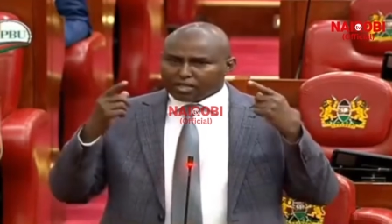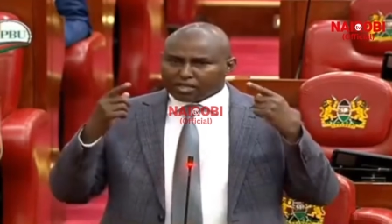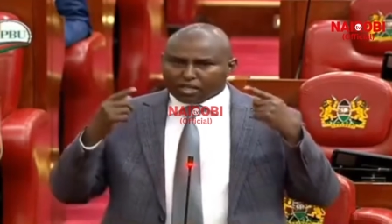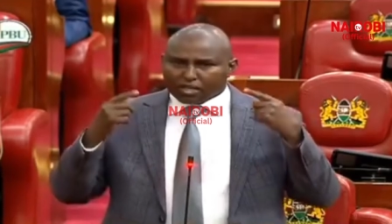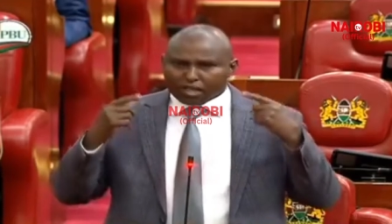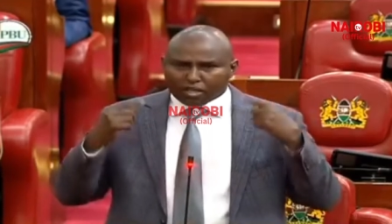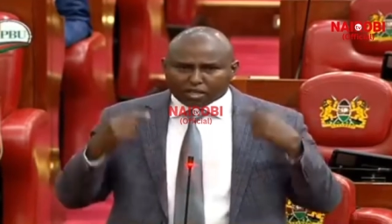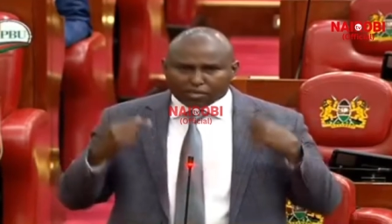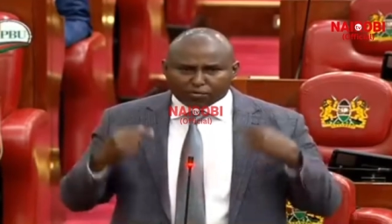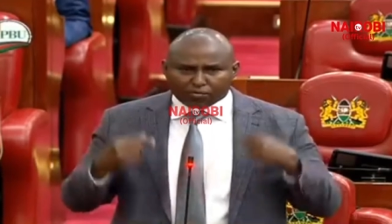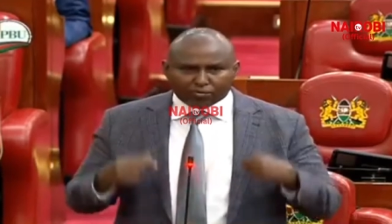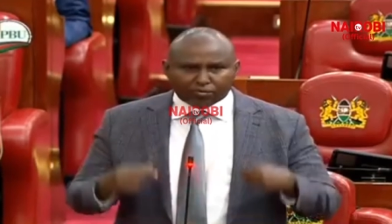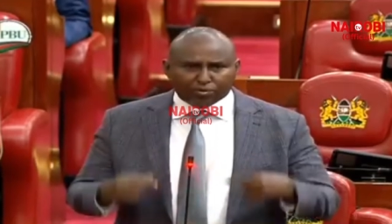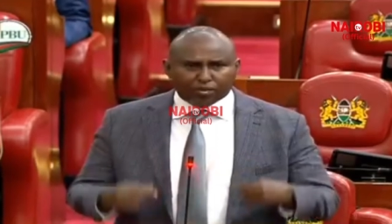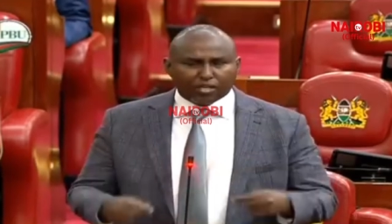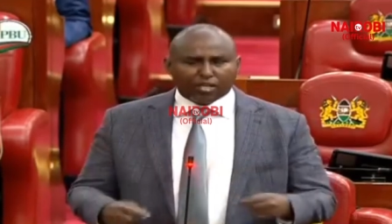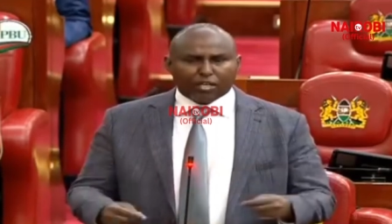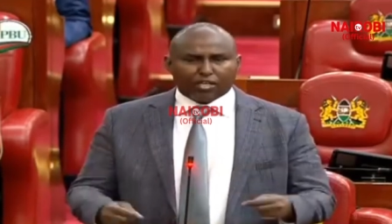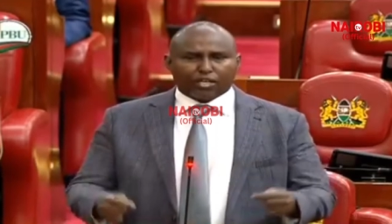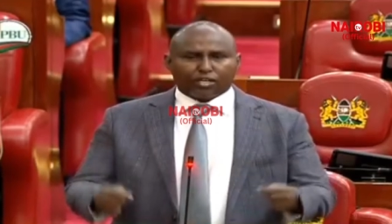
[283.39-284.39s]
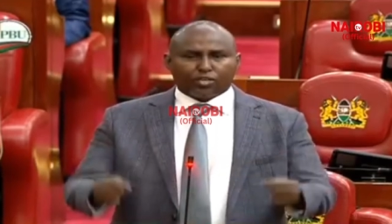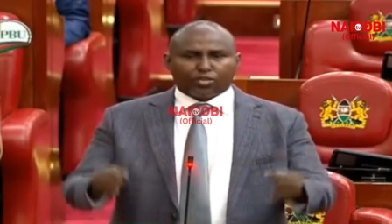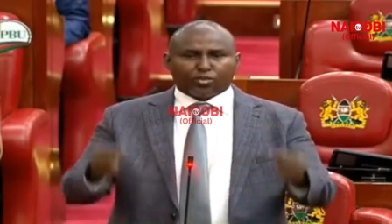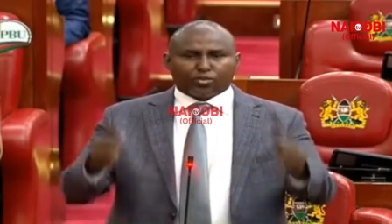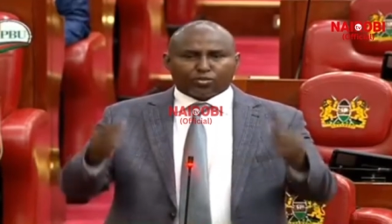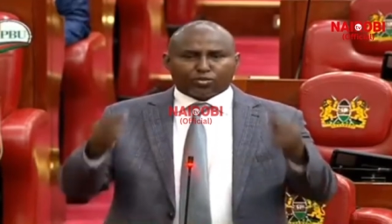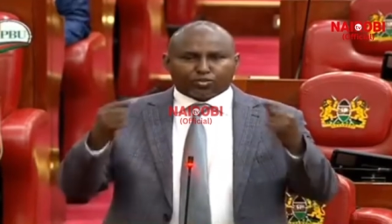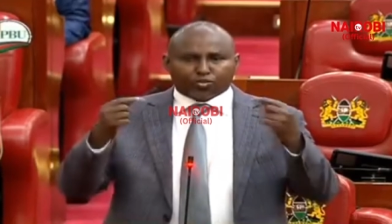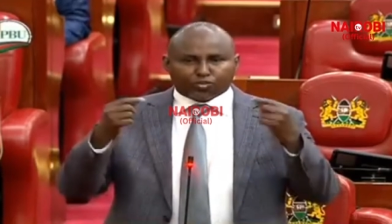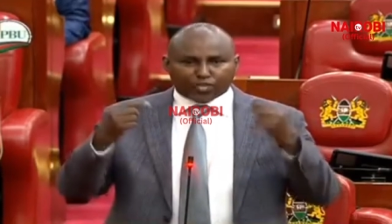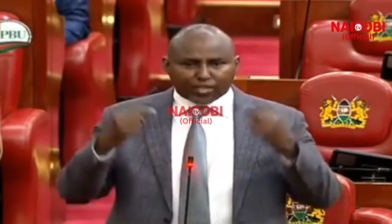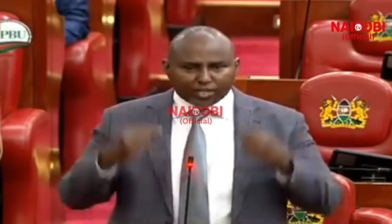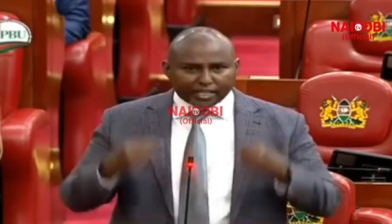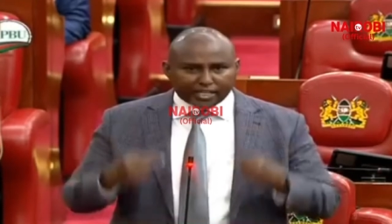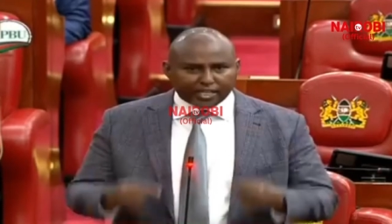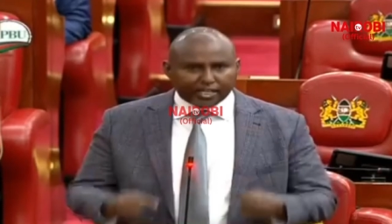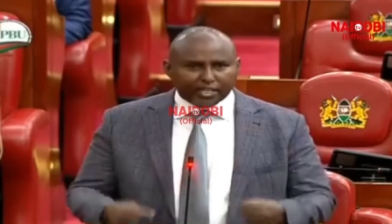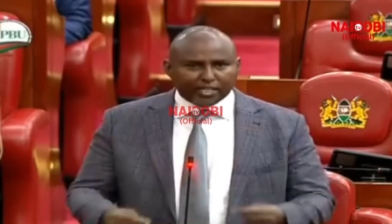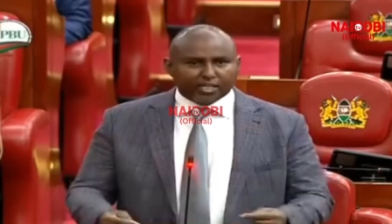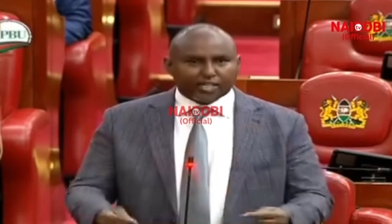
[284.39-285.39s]
if you
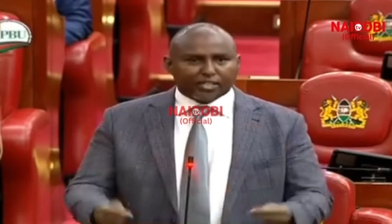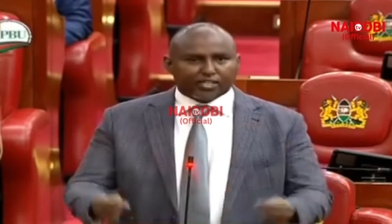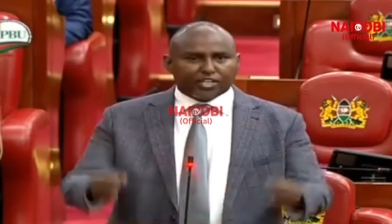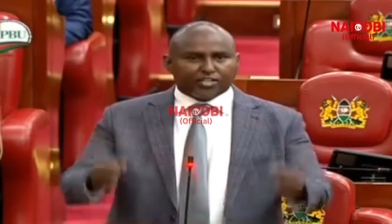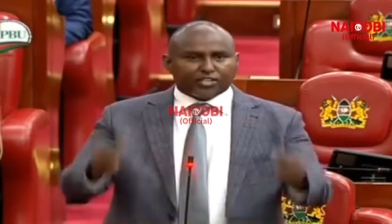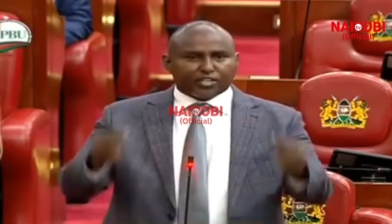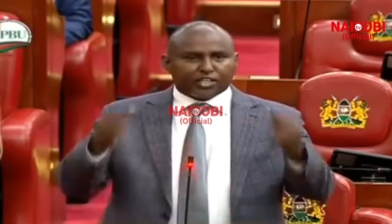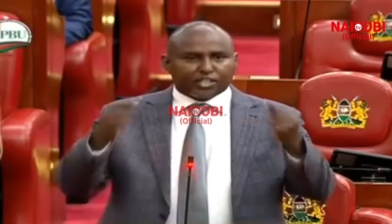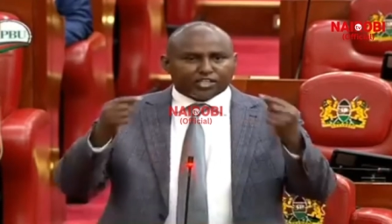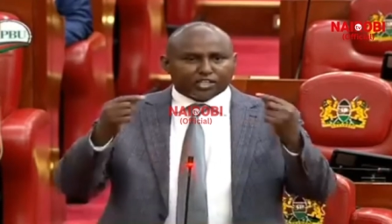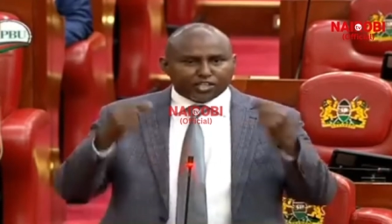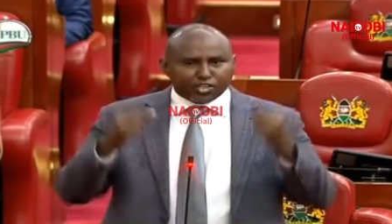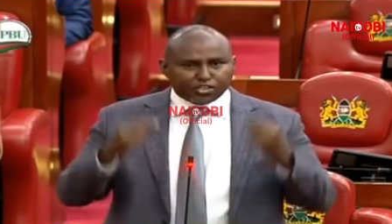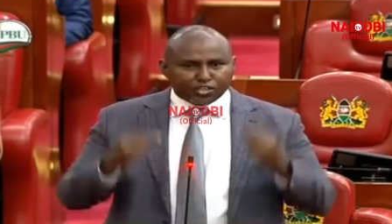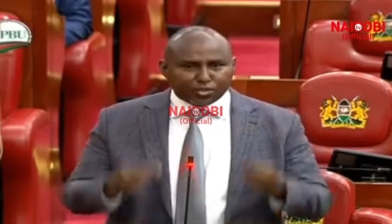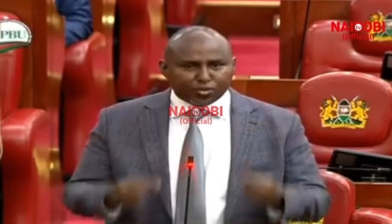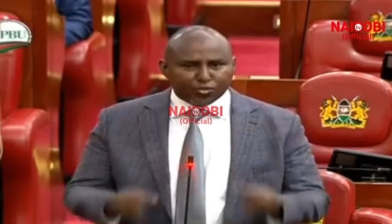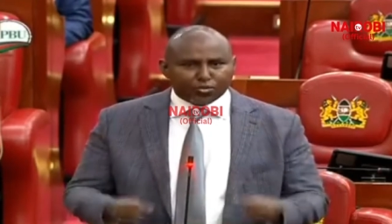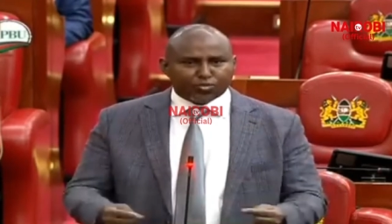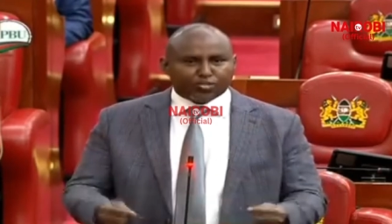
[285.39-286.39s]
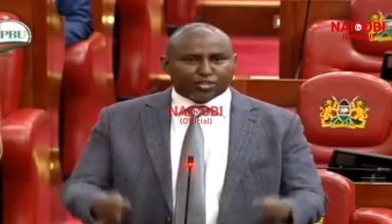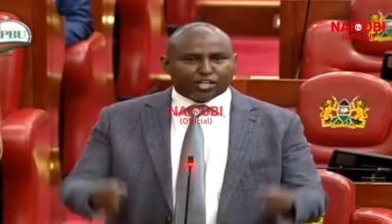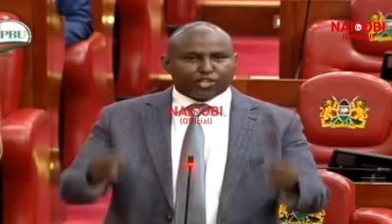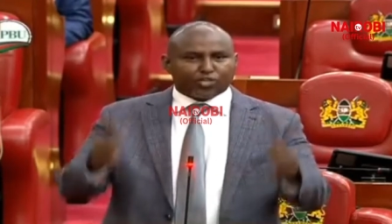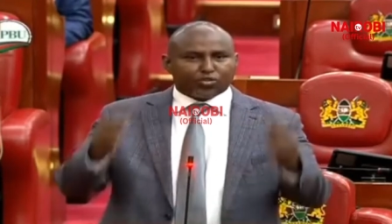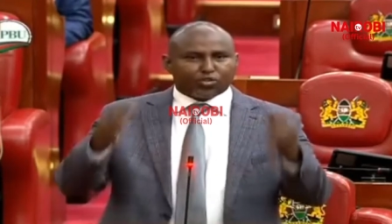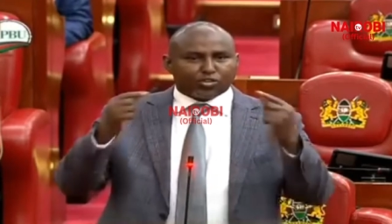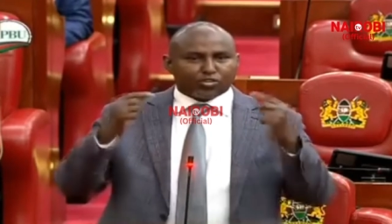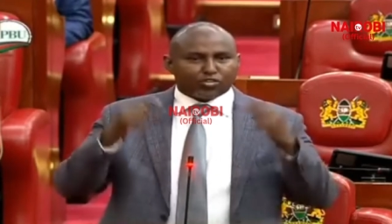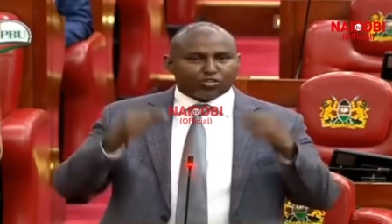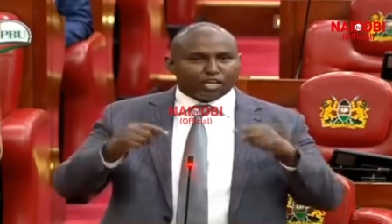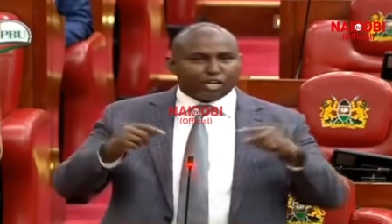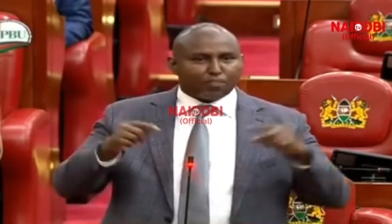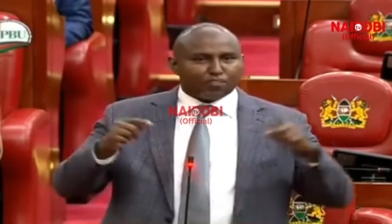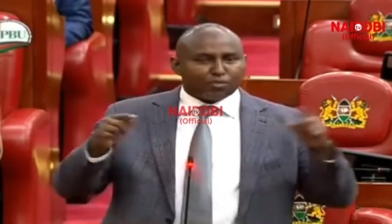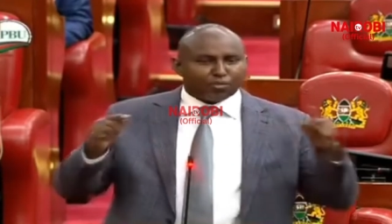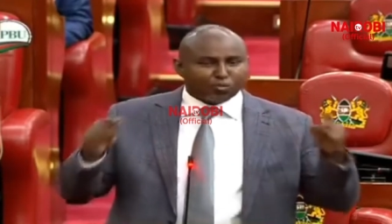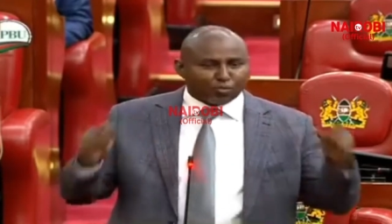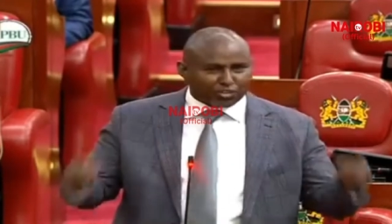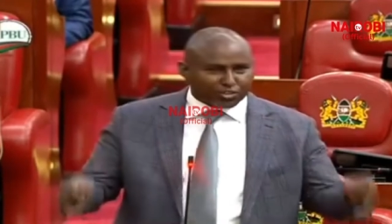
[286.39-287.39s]
think there's an issue that you're not
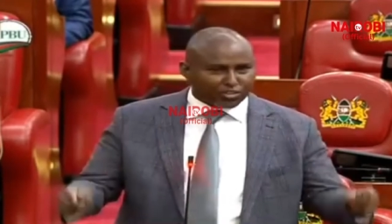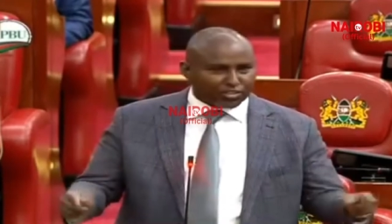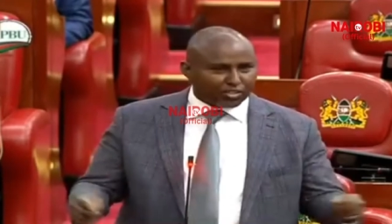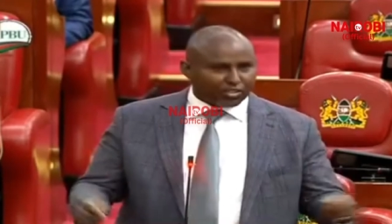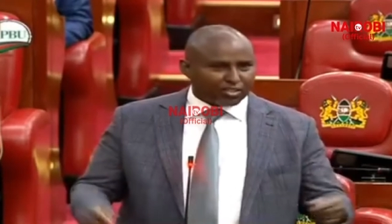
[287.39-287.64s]
happy with,